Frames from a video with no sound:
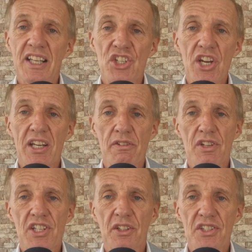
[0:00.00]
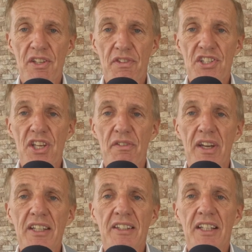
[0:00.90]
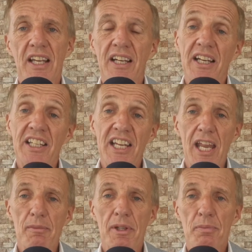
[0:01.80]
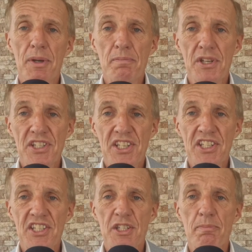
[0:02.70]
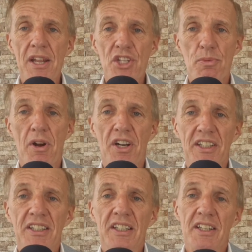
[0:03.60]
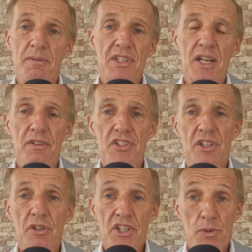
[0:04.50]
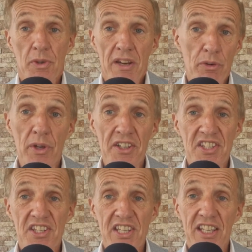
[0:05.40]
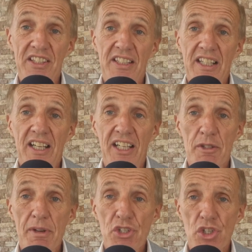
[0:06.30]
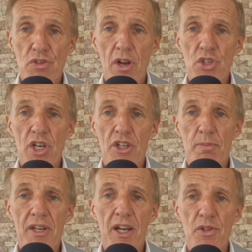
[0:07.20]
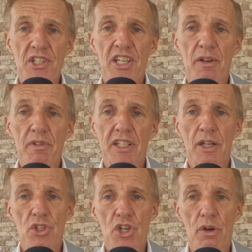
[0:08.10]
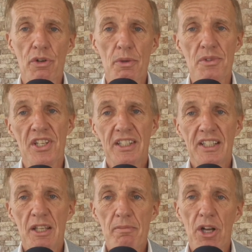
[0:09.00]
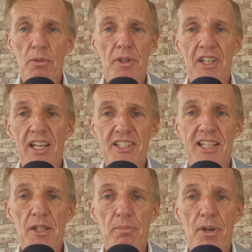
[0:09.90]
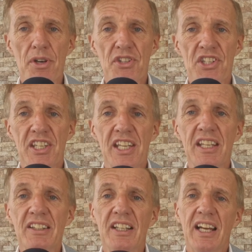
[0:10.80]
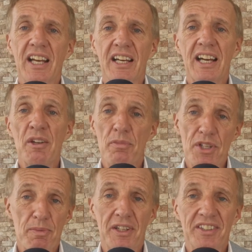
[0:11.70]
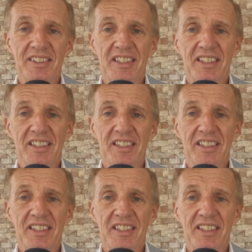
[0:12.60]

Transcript: They're sharing the results of the survey and enabling print businesses to benchmark themselves across what everyone else has said. The Metrics Roadshow has been hosted at Ricoh showrooms in Melbourne, Adelaide, Perth, Sydney and Brisbane.